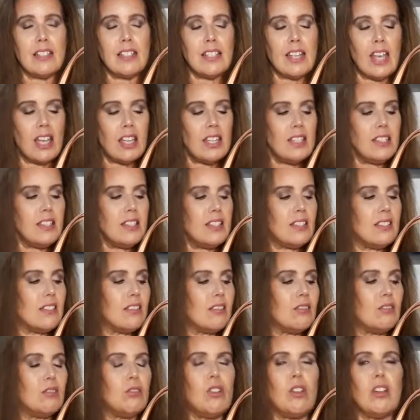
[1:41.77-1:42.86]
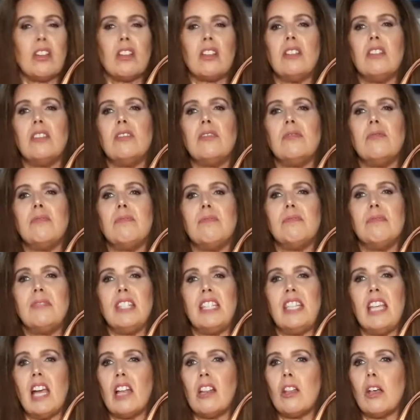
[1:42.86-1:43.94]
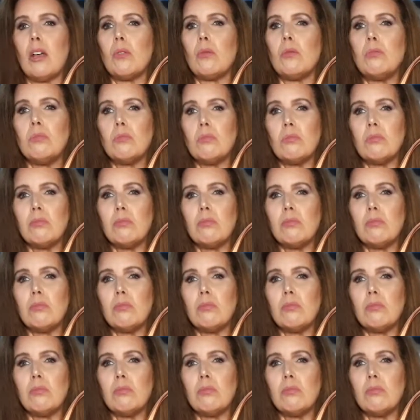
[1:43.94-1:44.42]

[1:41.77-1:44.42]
does look yellow.